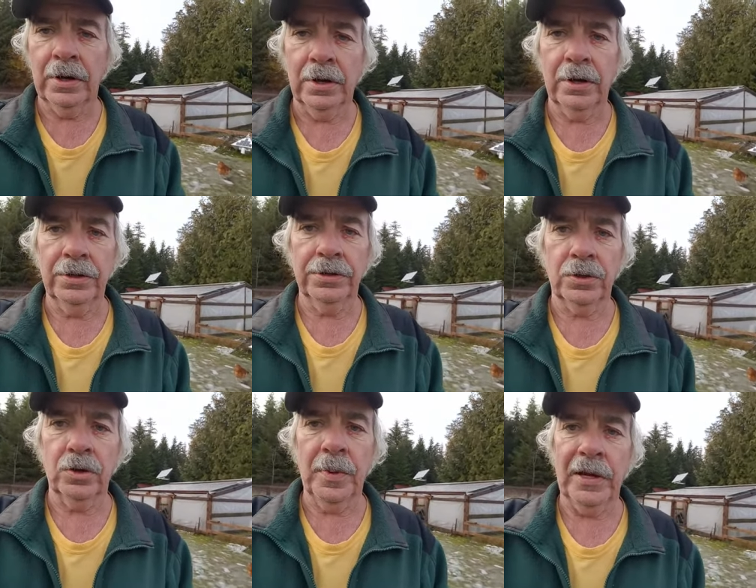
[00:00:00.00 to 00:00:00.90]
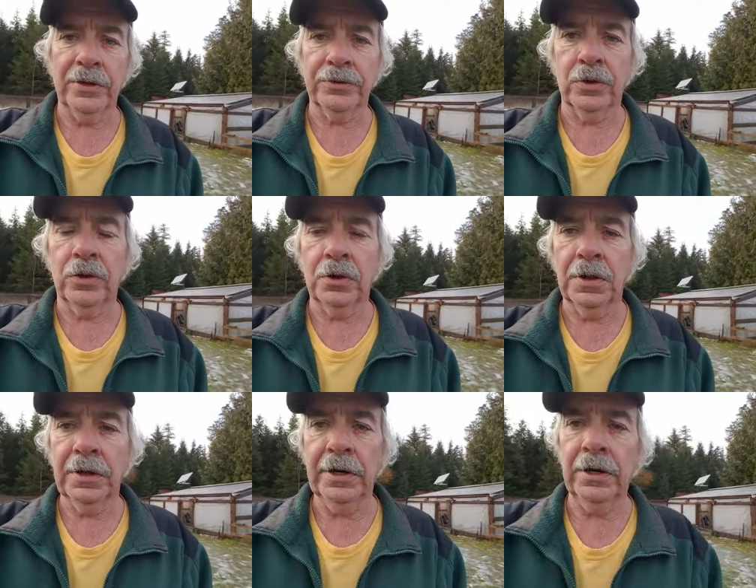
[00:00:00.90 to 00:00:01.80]
Uh, and the solar panels are all
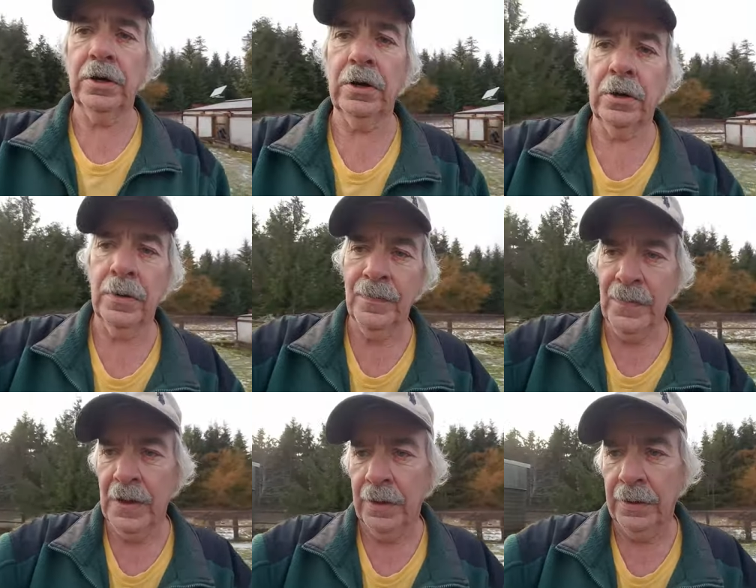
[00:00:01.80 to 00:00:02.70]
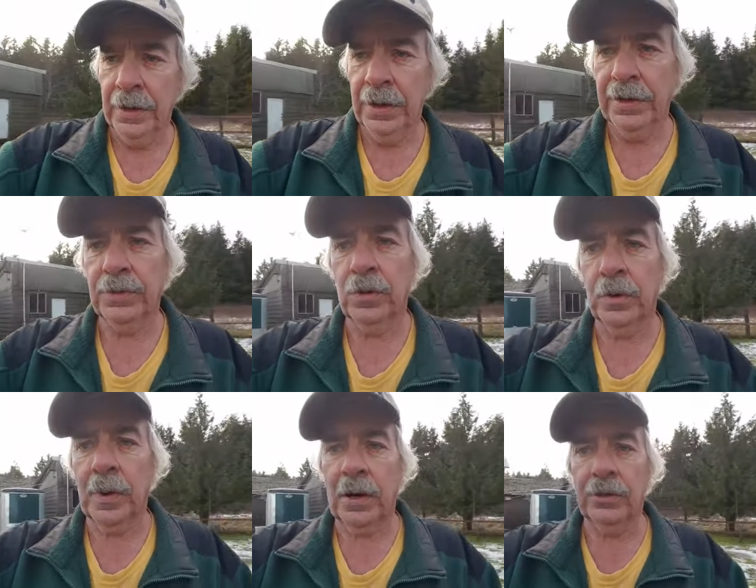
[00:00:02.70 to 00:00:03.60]
clear the
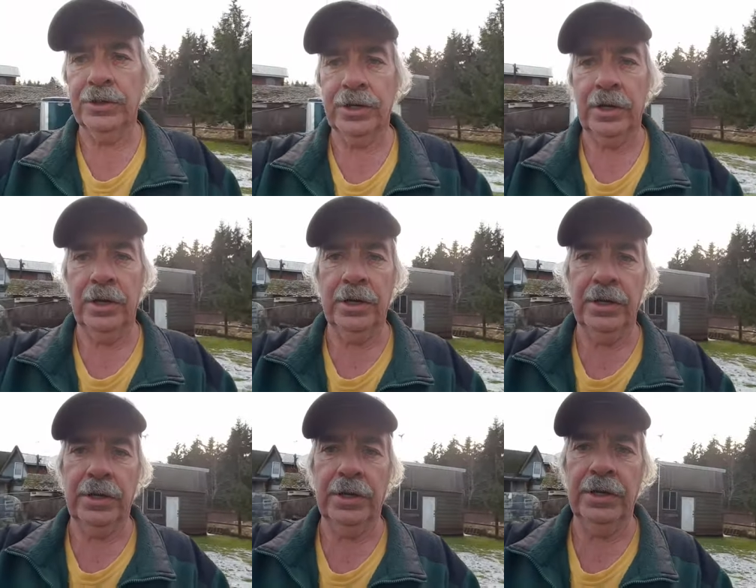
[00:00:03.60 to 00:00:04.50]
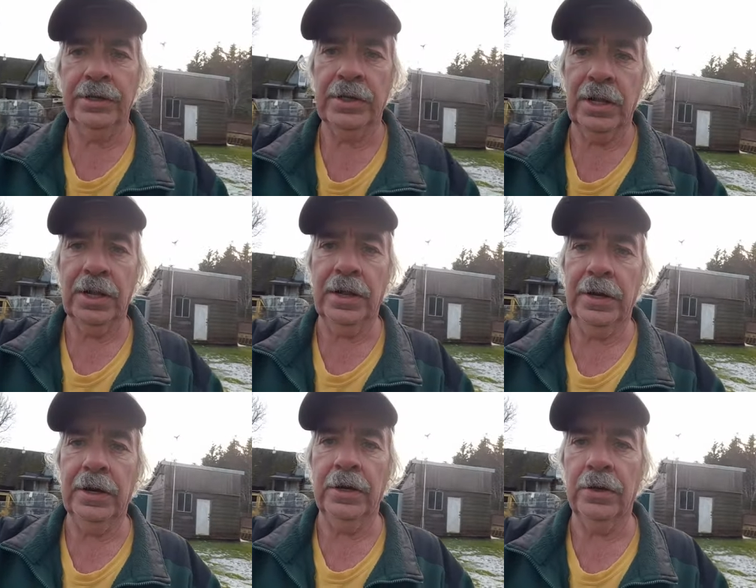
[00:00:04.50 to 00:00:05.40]
solar power shed is
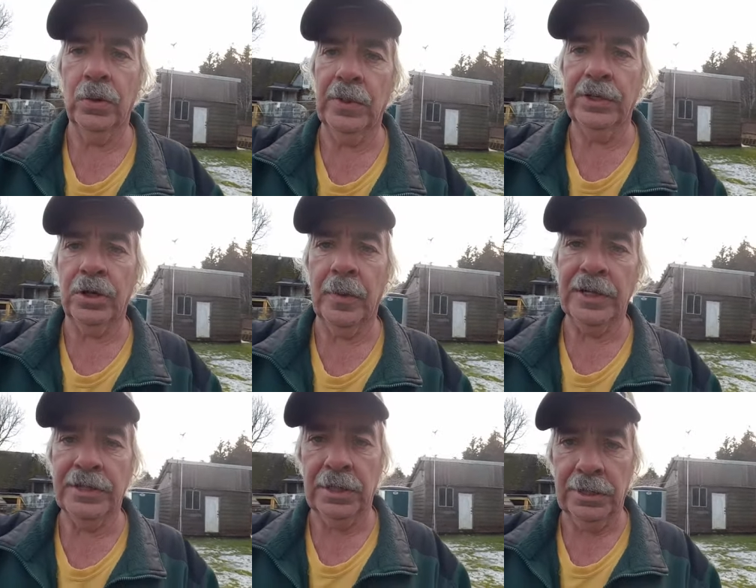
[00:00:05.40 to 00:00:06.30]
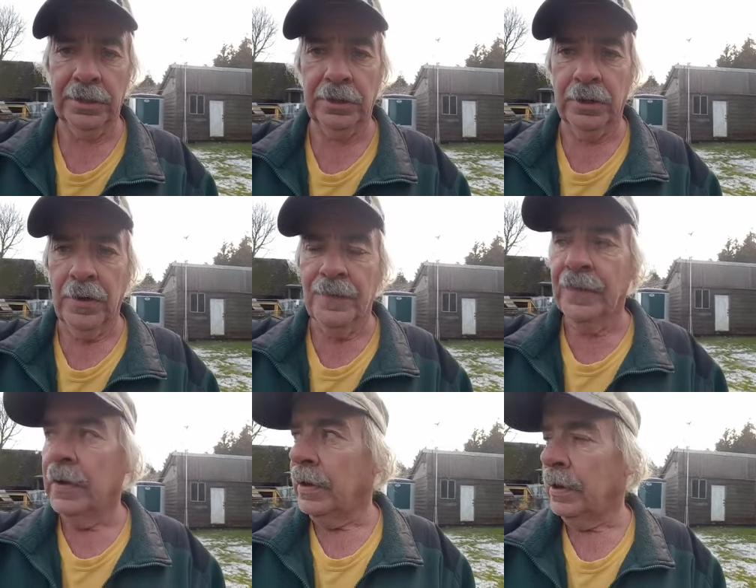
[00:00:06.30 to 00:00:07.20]
clear. The wind turbine's clear.
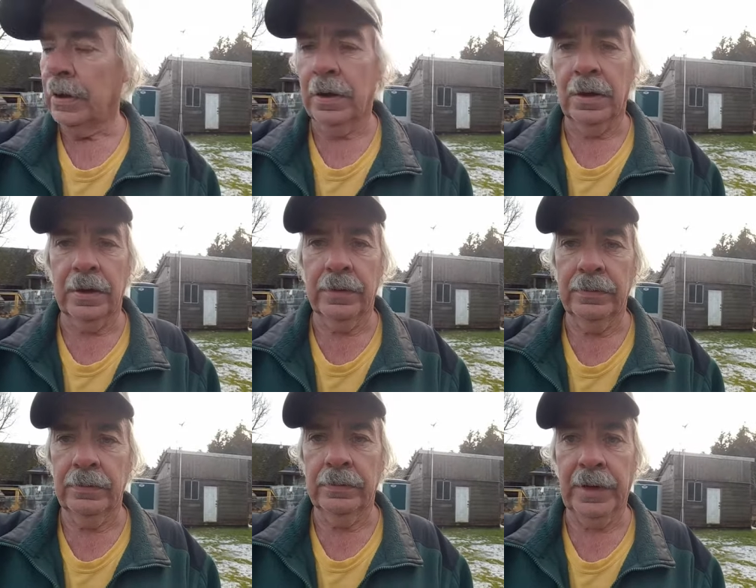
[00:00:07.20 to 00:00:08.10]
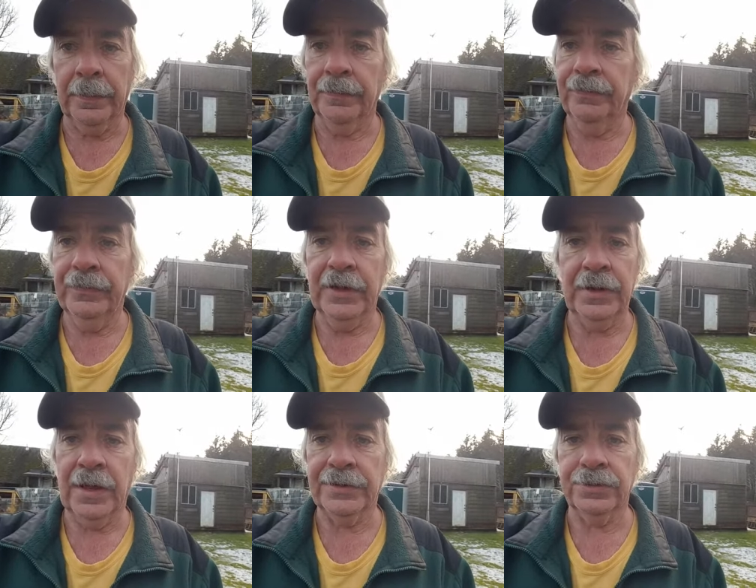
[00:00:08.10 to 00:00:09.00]
Uh, yep,
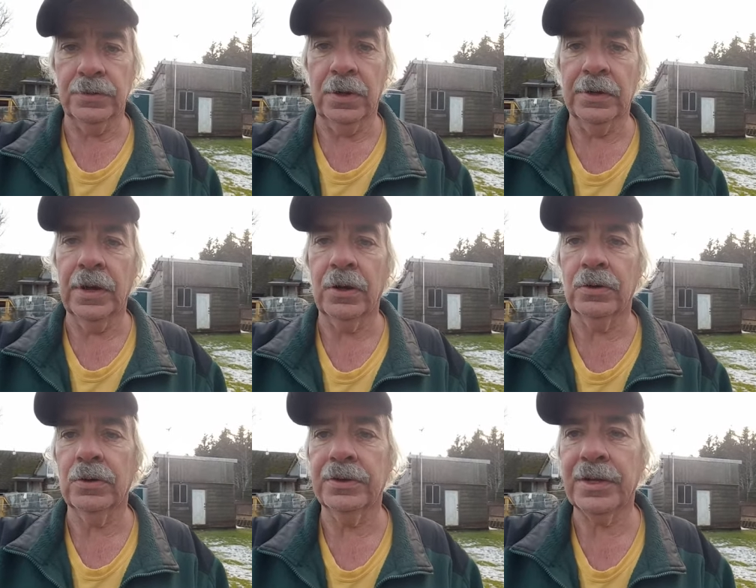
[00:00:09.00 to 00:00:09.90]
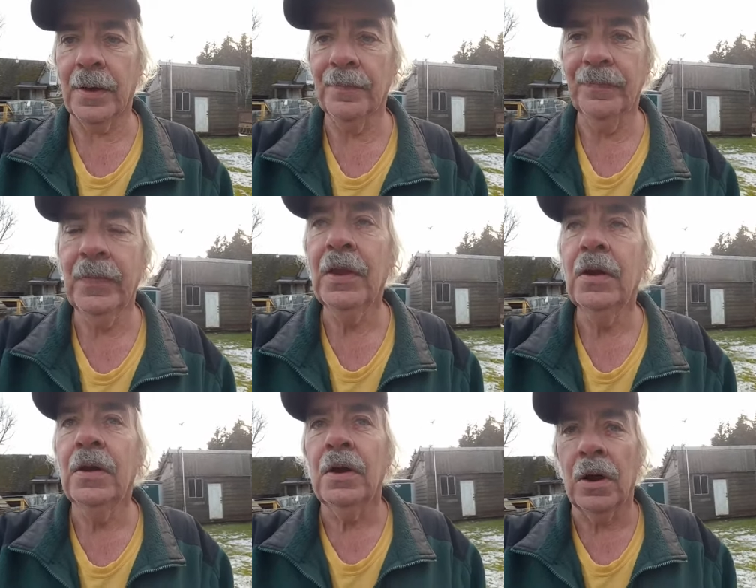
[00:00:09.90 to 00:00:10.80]
didn't last too long. How cool is that?
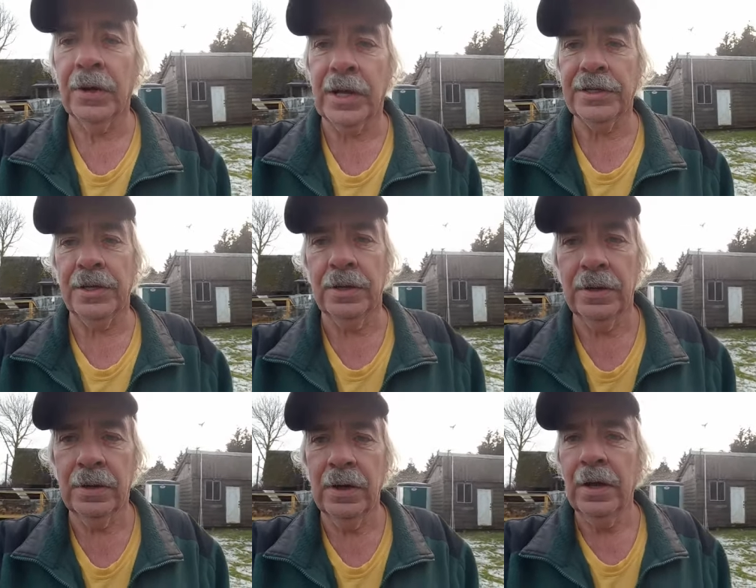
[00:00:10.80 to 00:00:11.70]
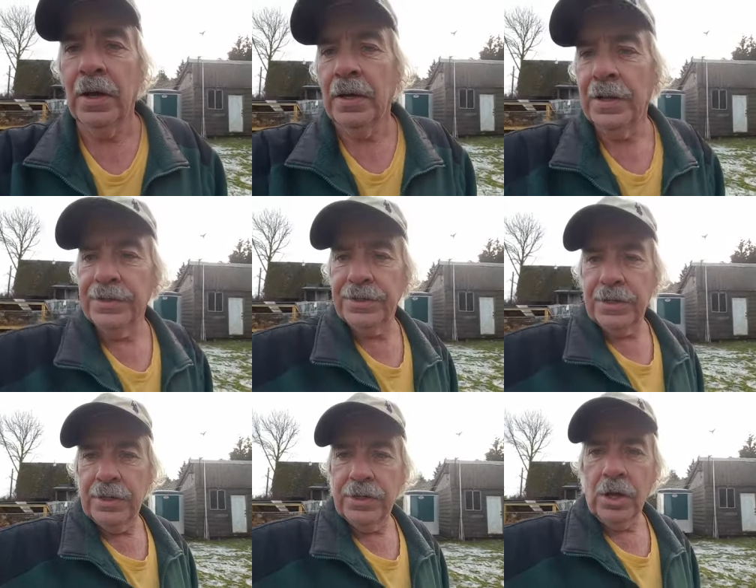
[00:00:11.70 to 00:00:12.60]
All right, guys, let's
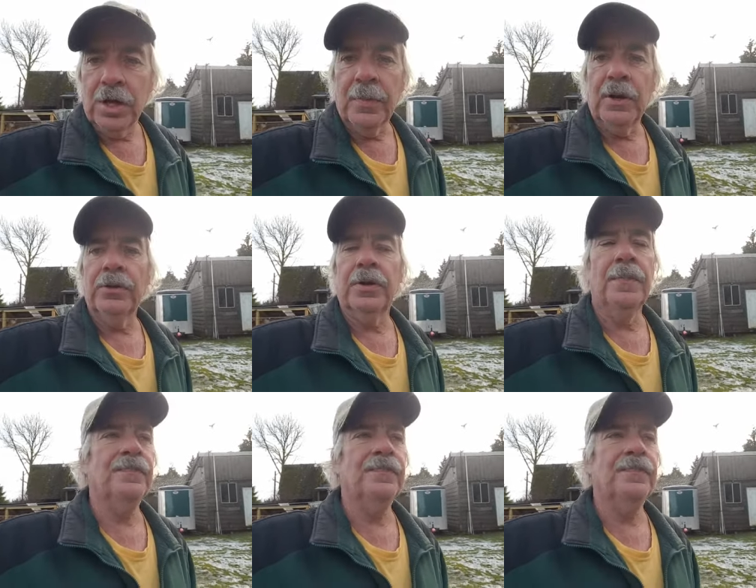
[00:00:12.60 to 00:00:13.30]
uh, talk about